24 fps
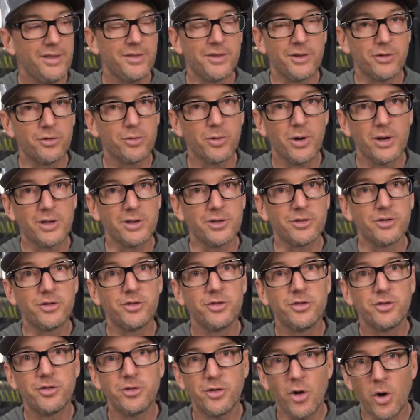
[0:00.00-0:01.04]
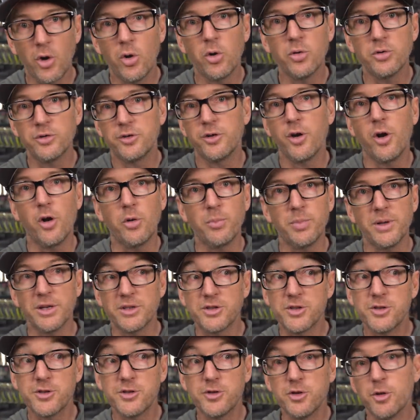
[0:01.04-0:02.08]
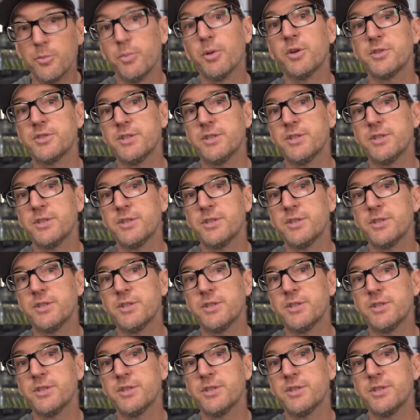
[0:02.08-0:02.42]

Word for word: this rod is so dope. It's super